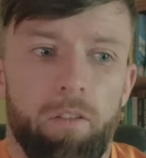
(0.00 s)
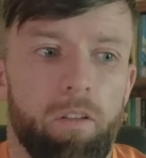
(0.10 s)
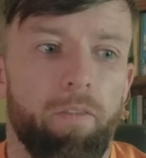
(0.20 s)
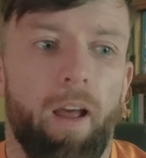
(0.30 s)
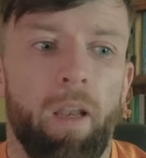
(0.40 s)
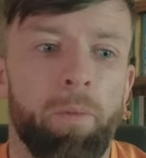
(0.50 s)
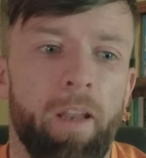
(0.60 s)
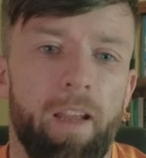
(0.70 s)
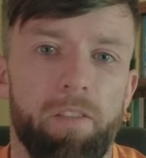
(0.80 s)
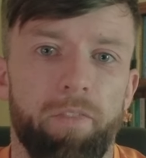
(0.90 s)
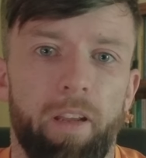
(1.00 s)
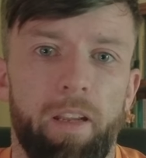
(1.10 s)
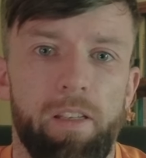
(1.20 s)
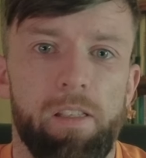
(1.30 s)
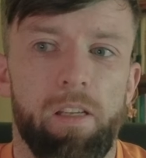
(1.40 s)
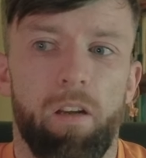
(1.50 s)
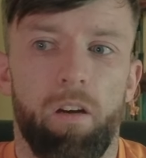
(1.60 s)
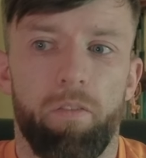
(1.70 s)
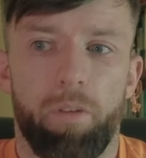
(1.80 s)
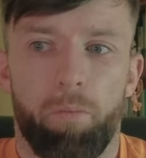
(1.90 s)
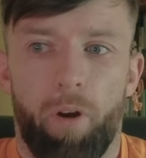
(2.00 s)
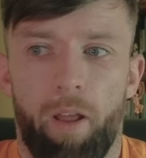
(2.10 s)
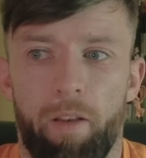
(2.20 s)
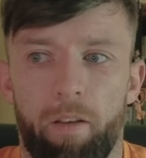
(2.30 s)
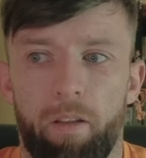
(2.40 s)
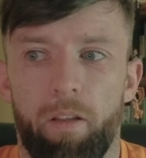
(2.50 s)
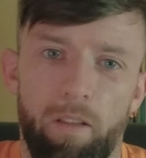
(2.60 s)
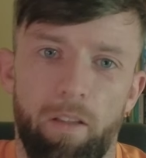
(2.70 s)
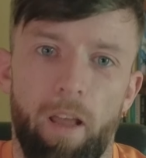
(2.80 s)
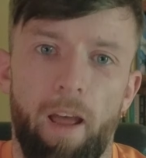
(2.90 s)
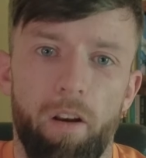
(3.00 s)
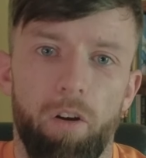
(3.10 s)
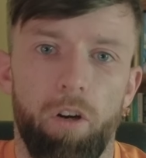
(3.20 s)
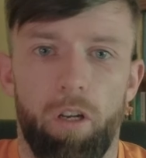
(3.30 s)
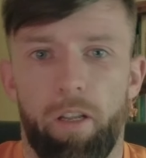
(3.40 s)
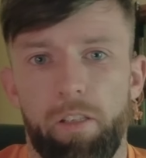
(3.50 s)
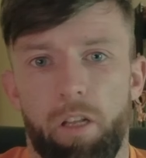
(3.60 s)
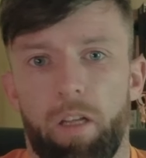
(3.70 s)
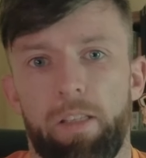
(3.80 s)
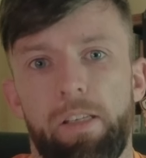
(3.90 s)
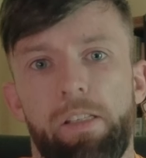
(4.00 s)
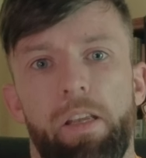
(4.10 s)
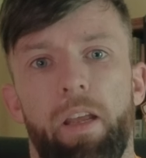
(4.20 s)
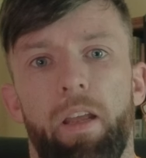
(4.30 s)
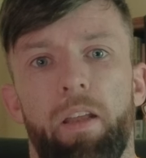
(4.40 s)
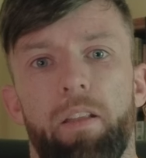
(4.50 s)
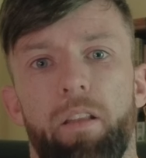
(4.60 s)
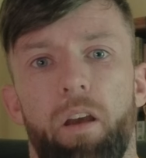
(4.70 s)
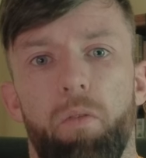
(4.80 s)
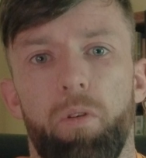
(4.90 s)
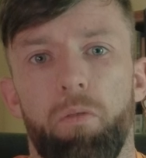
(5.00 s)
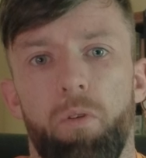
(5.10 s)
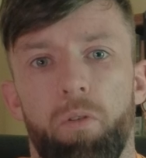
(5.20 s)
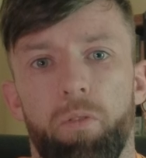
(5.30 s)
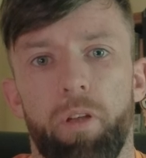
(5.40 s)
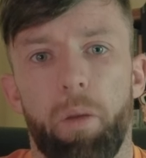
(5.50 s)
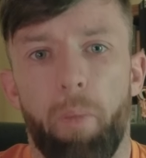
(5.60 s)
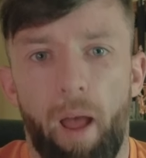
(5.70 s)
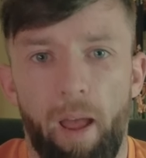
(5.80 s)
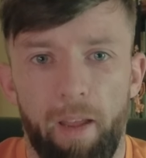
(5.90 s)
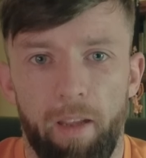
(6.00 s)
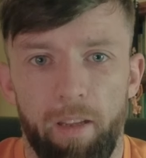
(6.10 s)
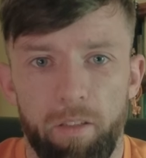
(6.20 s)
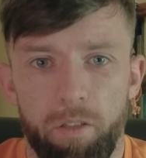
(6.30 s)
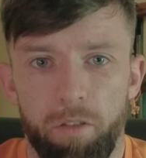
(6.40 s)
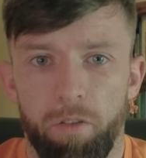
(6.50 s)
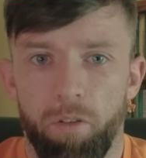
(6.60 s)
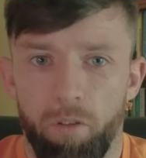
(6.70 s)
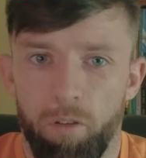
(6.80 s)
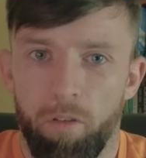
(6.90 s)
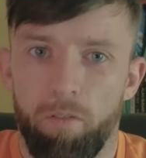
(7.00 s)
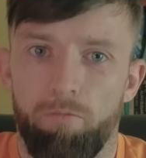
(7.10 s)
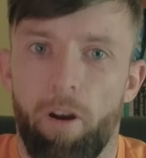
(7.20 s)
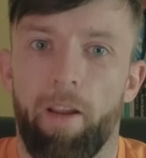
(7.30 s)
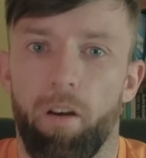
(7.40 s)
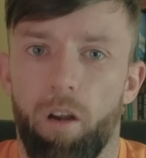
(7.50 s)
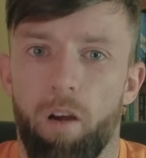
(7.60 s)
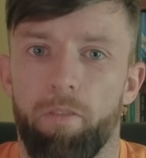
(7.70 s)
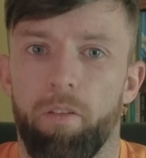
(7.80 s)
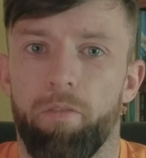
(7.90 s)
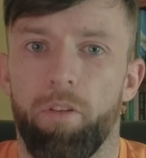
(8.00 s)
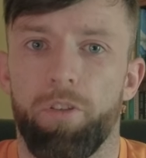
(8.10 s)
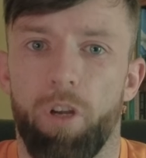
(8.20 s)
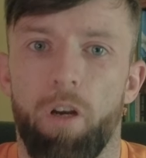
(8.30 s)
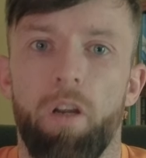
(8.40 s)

develop the next phase of the brand. That all is not to say that we won't get back into doing regular coffee in future.